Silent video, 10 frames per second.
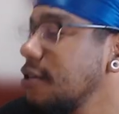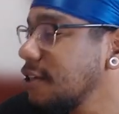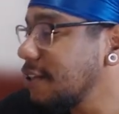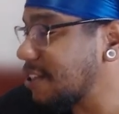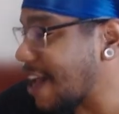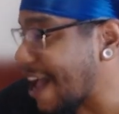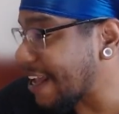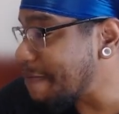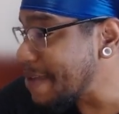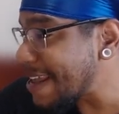This guy
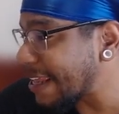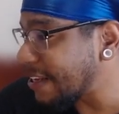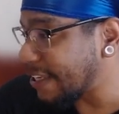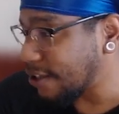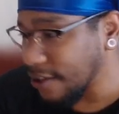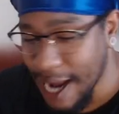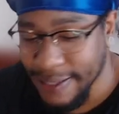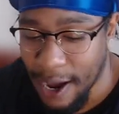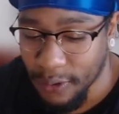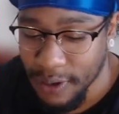immediately knocked
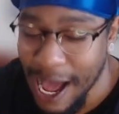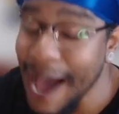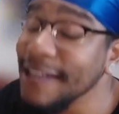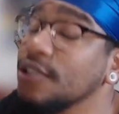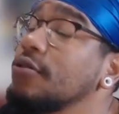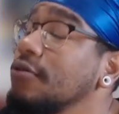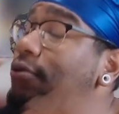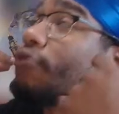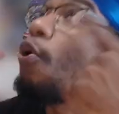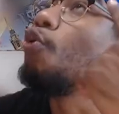out. Eyes
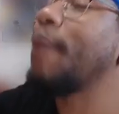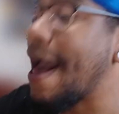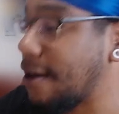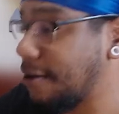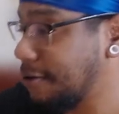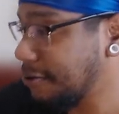rolled back.